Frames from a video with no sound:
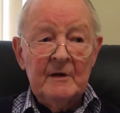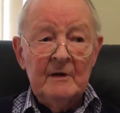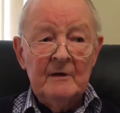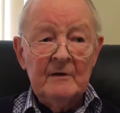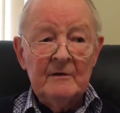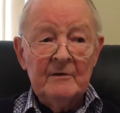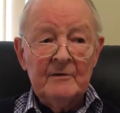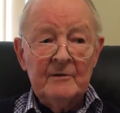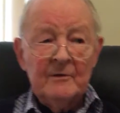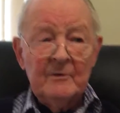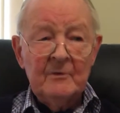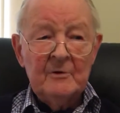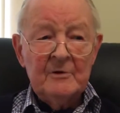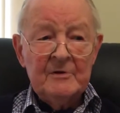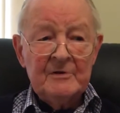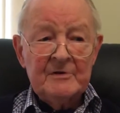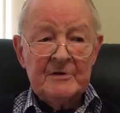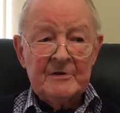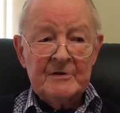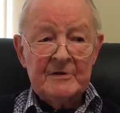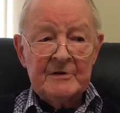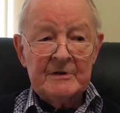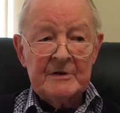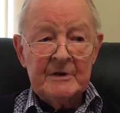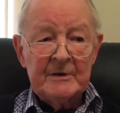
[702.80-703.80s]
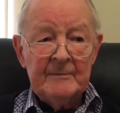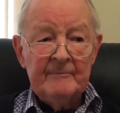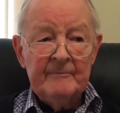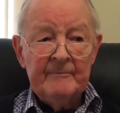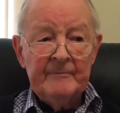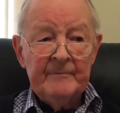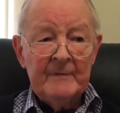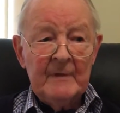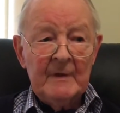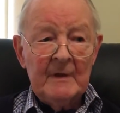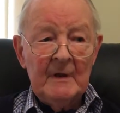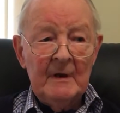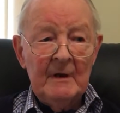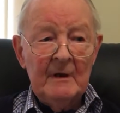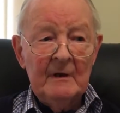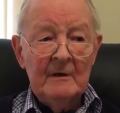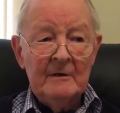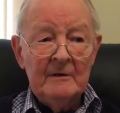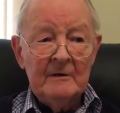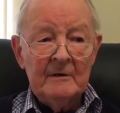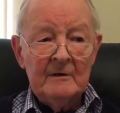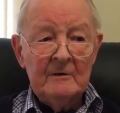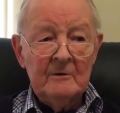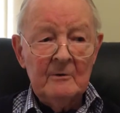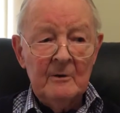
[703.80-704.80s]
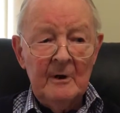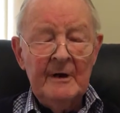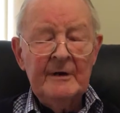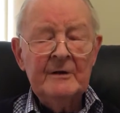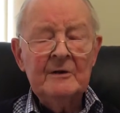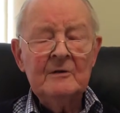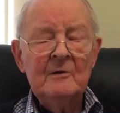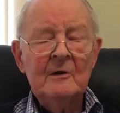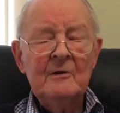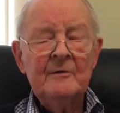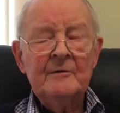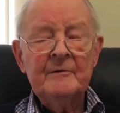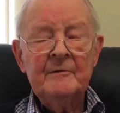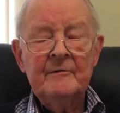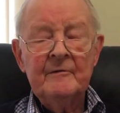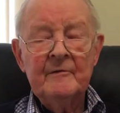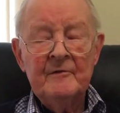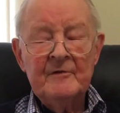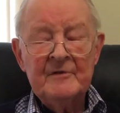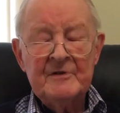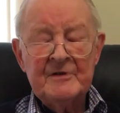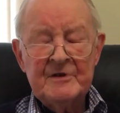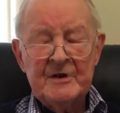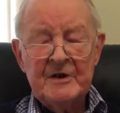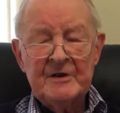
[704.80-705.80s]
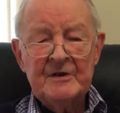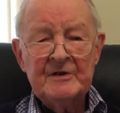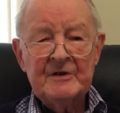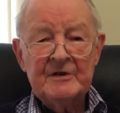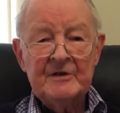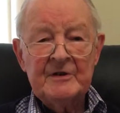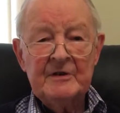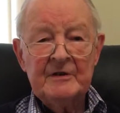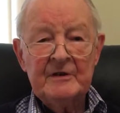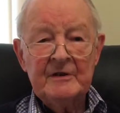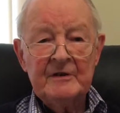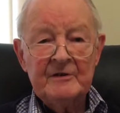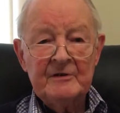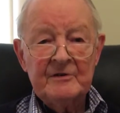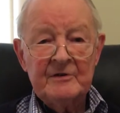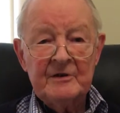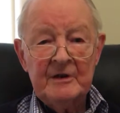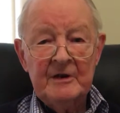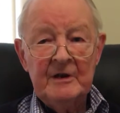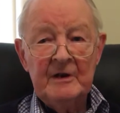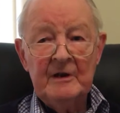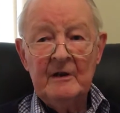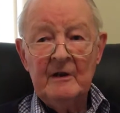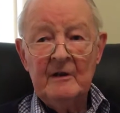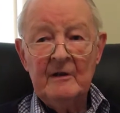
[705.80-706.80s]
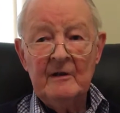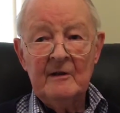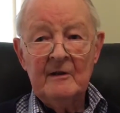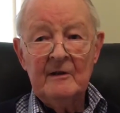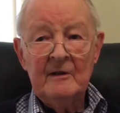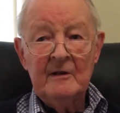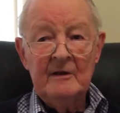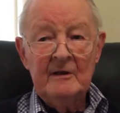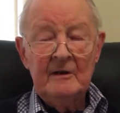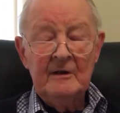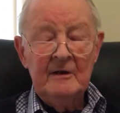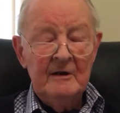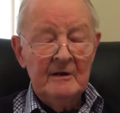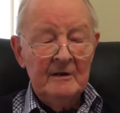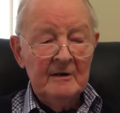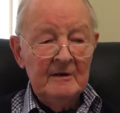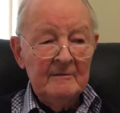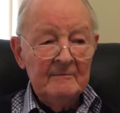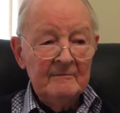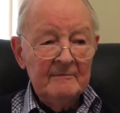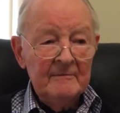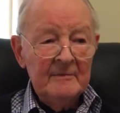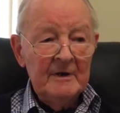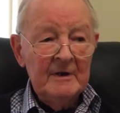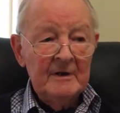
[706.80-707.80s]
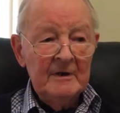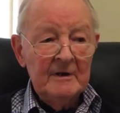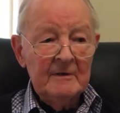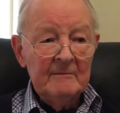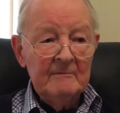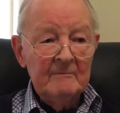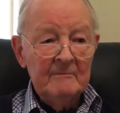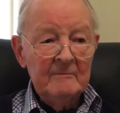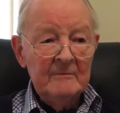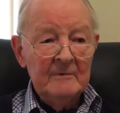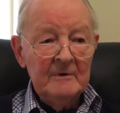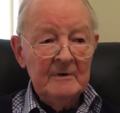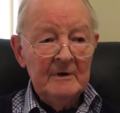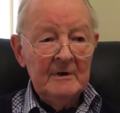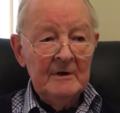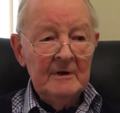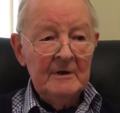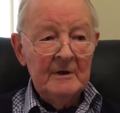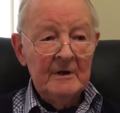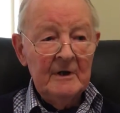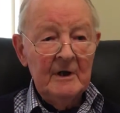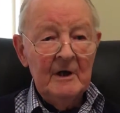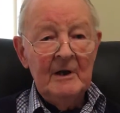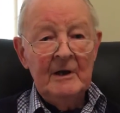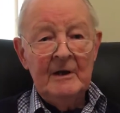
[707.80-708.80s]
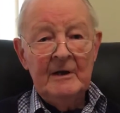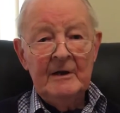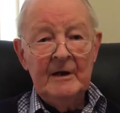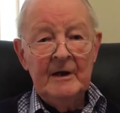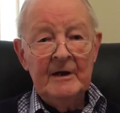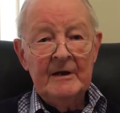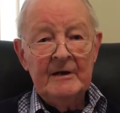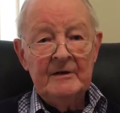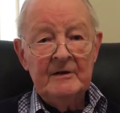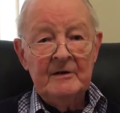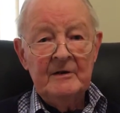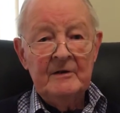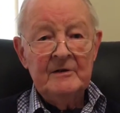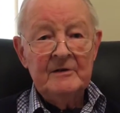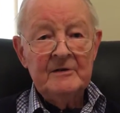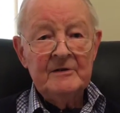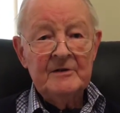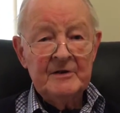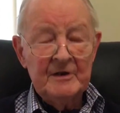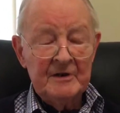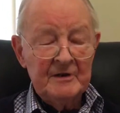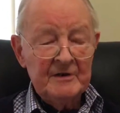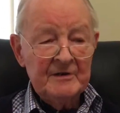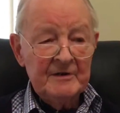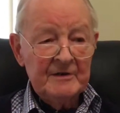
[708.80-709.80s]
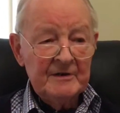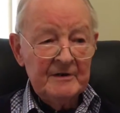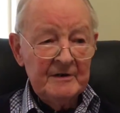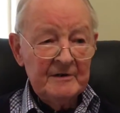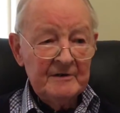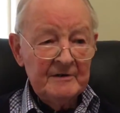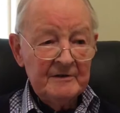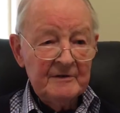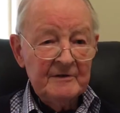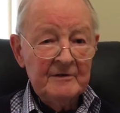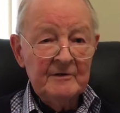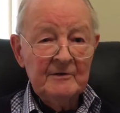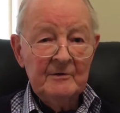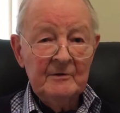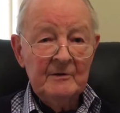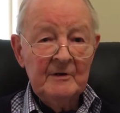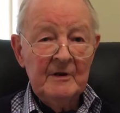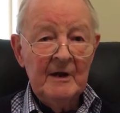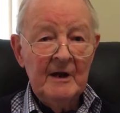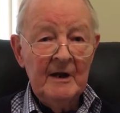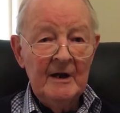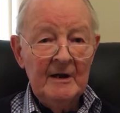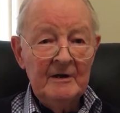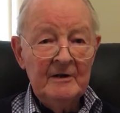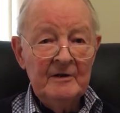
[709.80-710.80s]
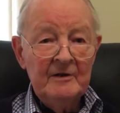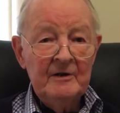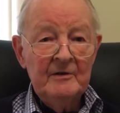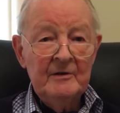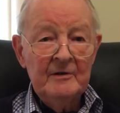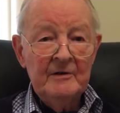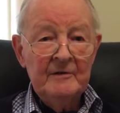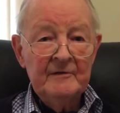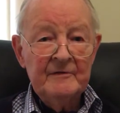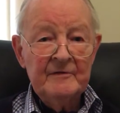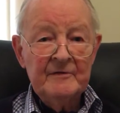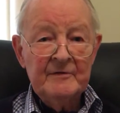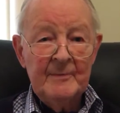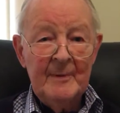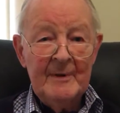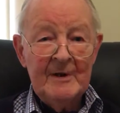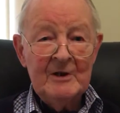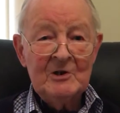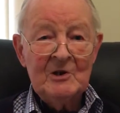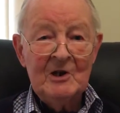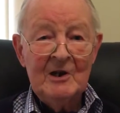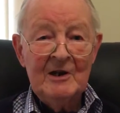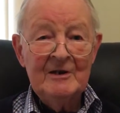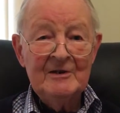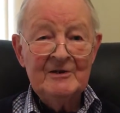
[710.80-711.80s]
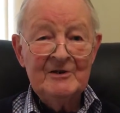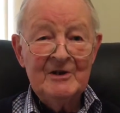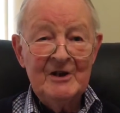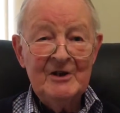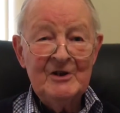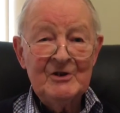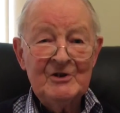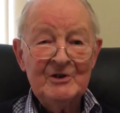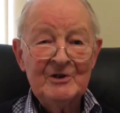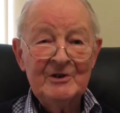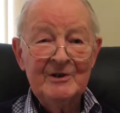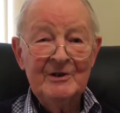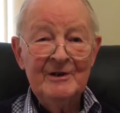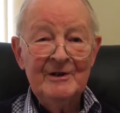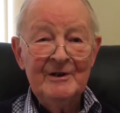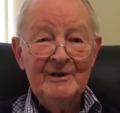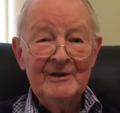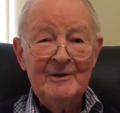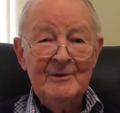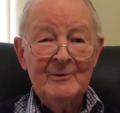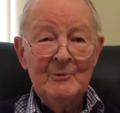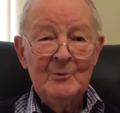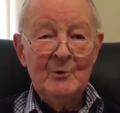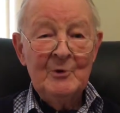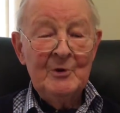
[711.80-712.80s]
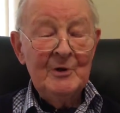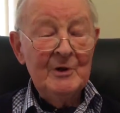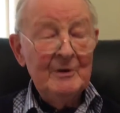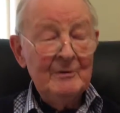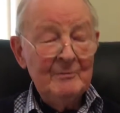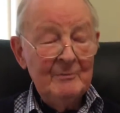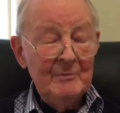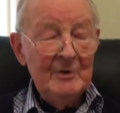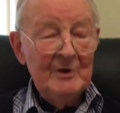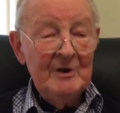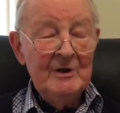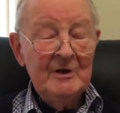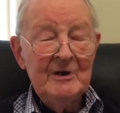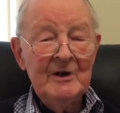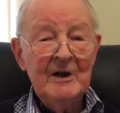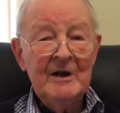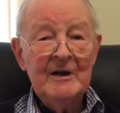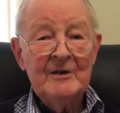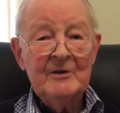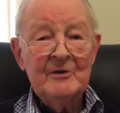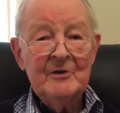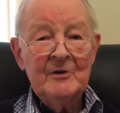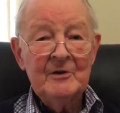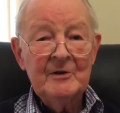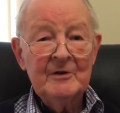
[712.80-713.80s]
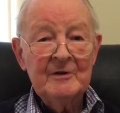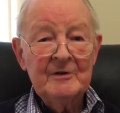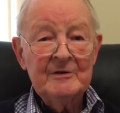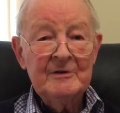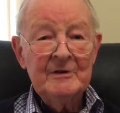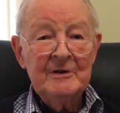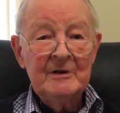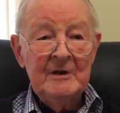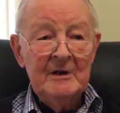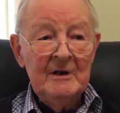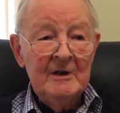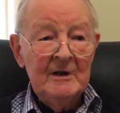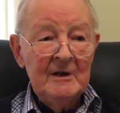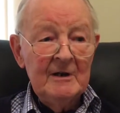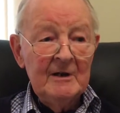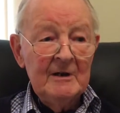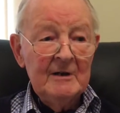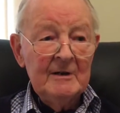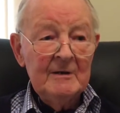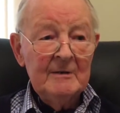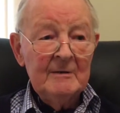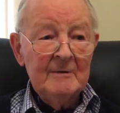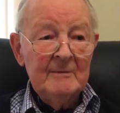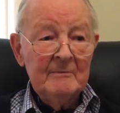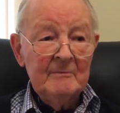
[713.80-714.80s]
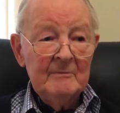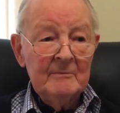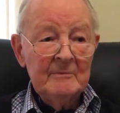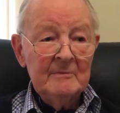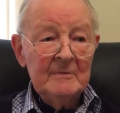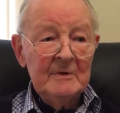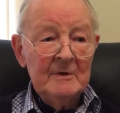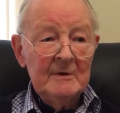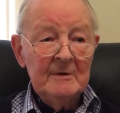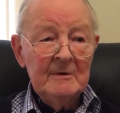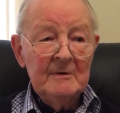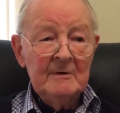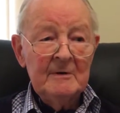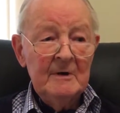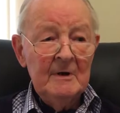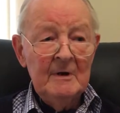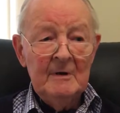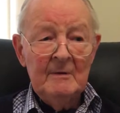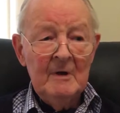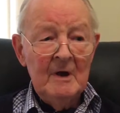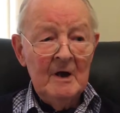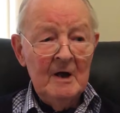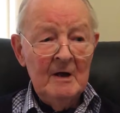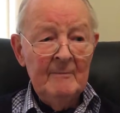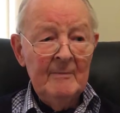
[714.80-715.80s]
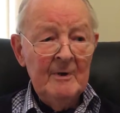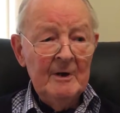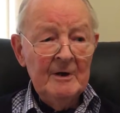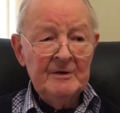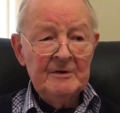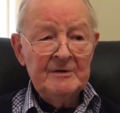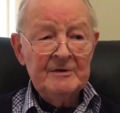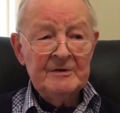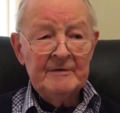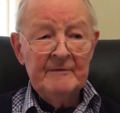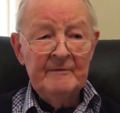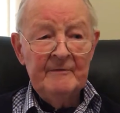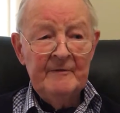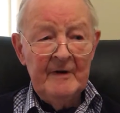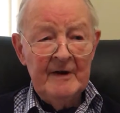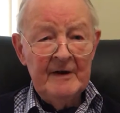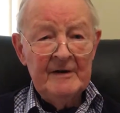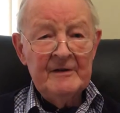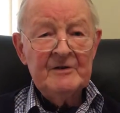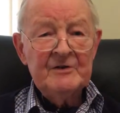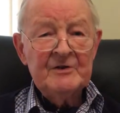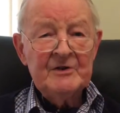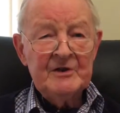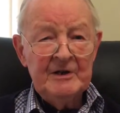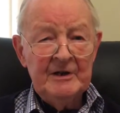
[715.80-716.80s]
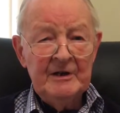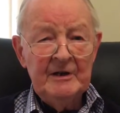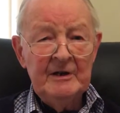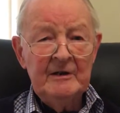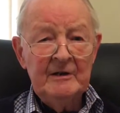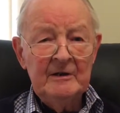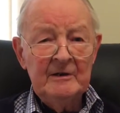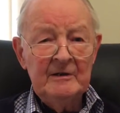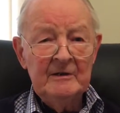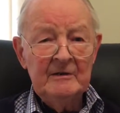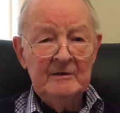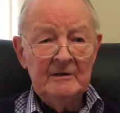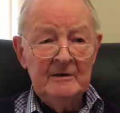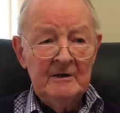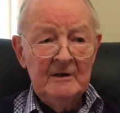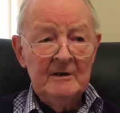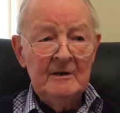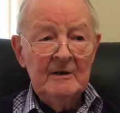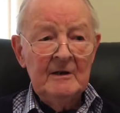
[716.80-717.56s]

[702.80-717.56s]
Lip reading: There was quite a lot of resistance in the early 1960s to the idea of specialisation within paediatrics. Amongst some very senior,